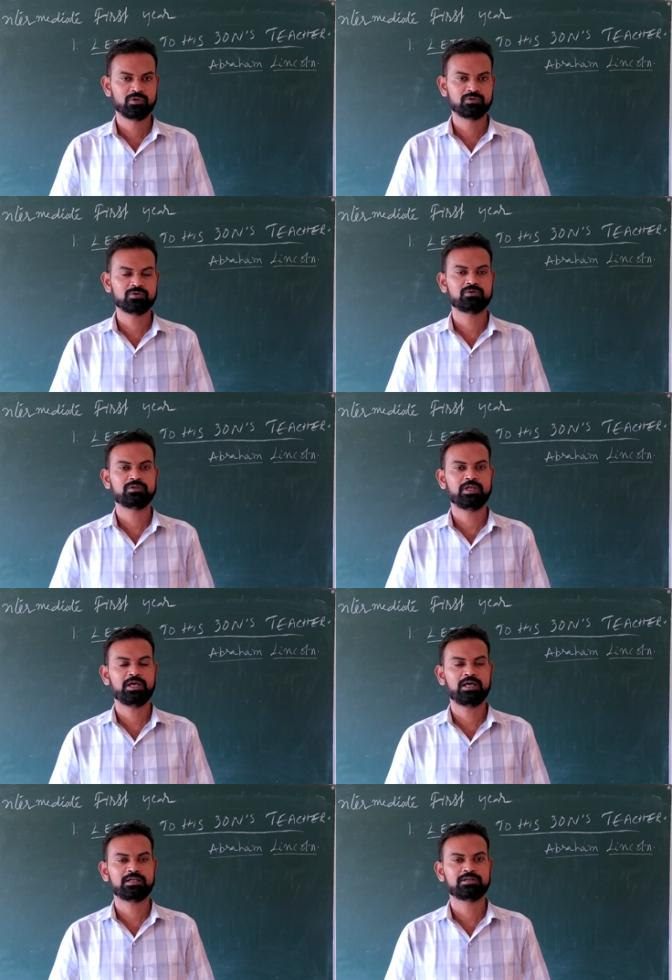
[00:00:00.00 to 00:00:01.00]
So they
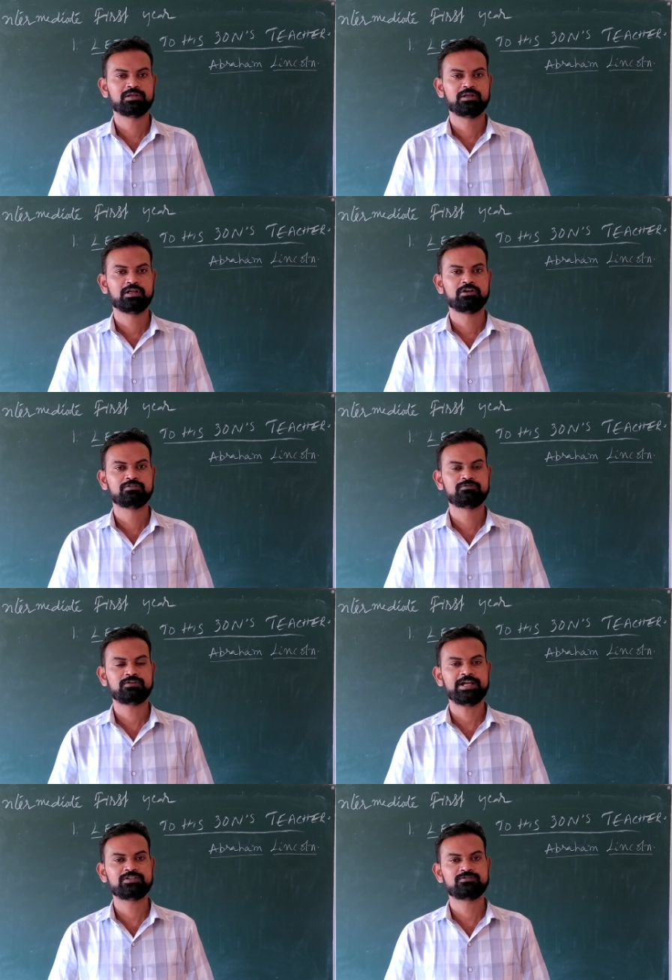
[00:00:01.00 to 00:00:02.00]
are
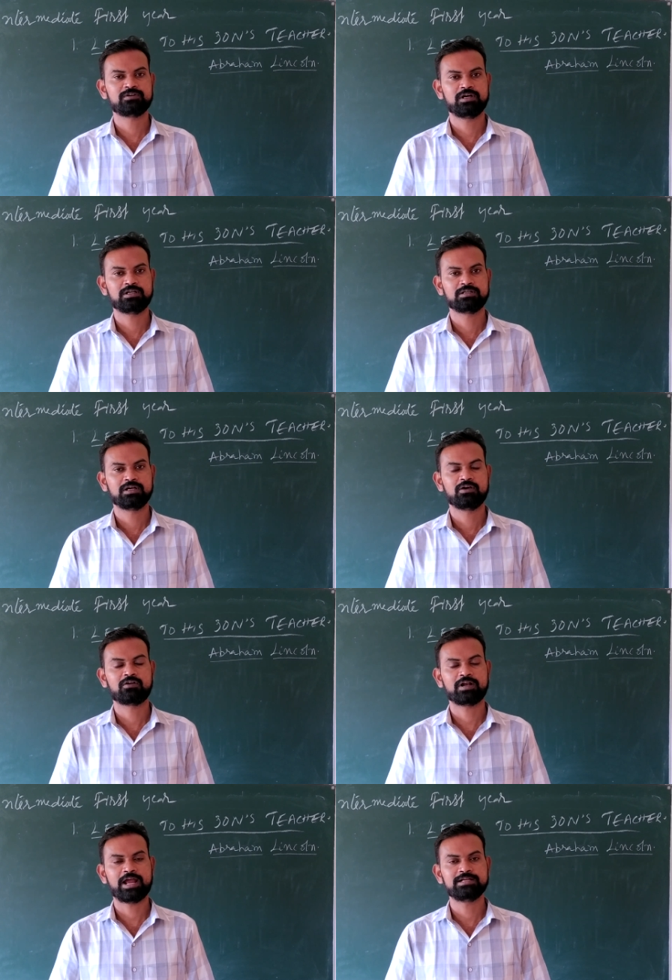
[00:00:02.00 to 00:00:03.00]
fight for
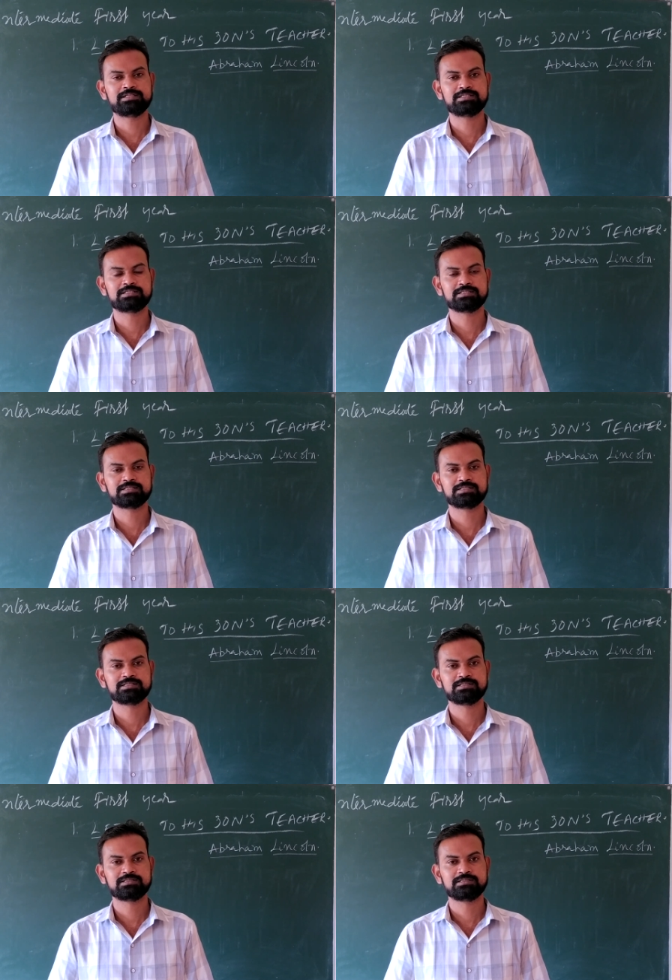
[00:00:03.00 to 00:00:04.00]
rights.
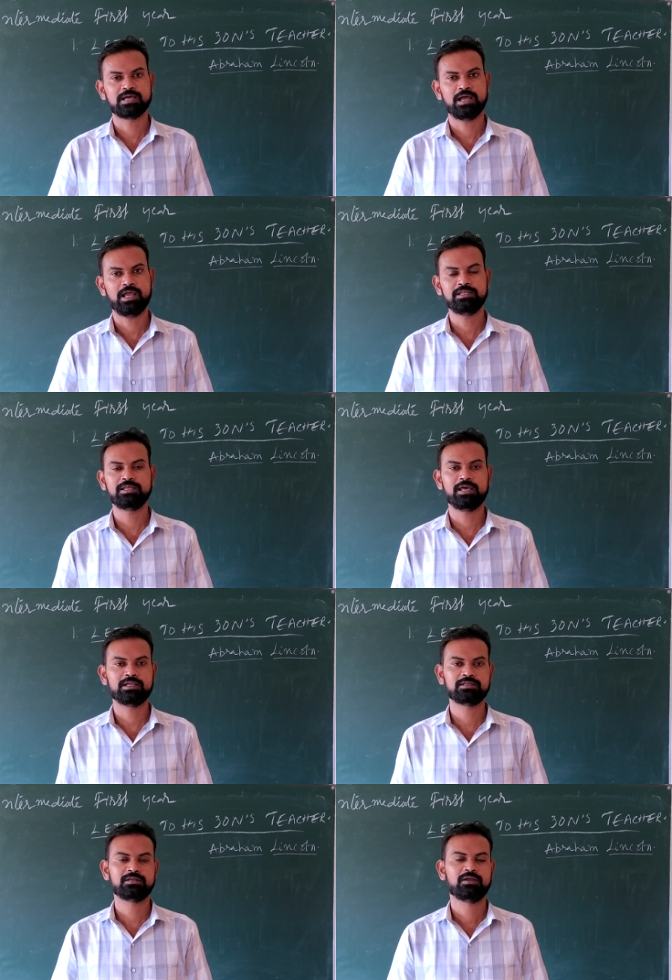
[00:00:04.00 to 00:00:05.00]

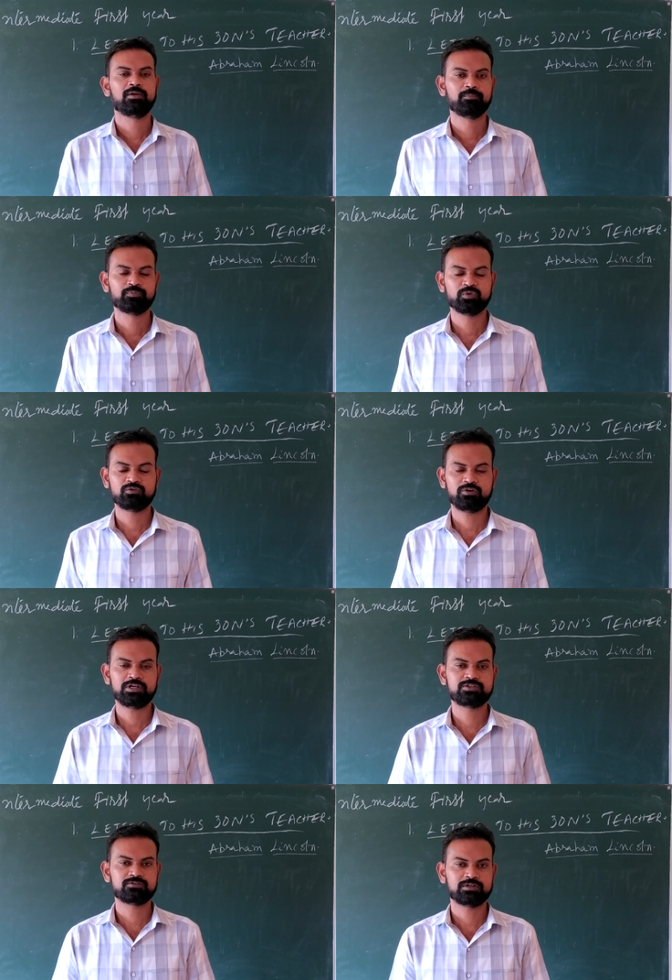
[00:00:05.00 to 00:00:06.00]
India
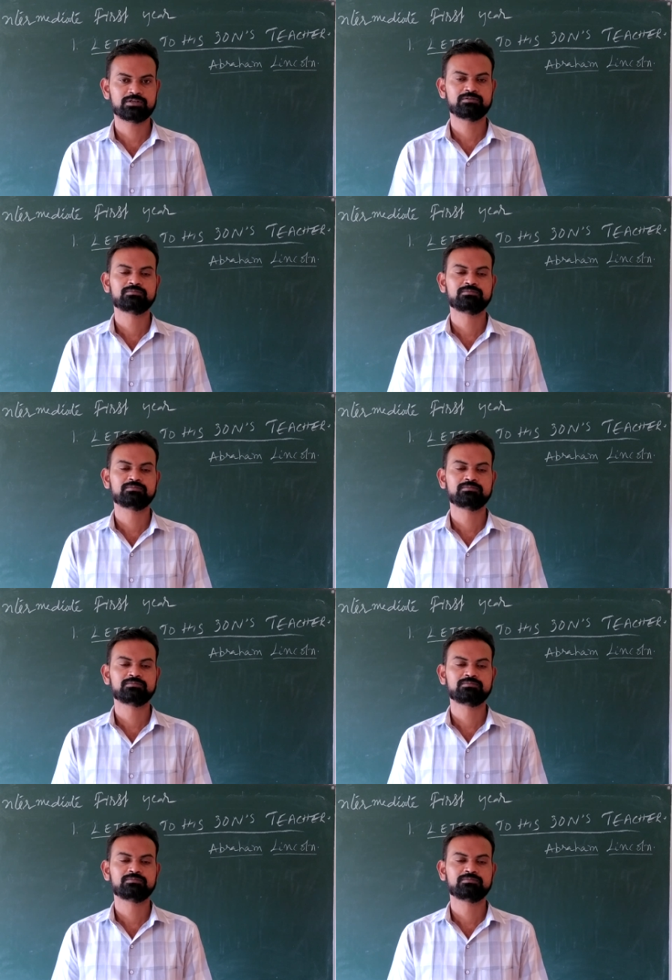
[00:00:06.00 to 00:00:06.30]
fight for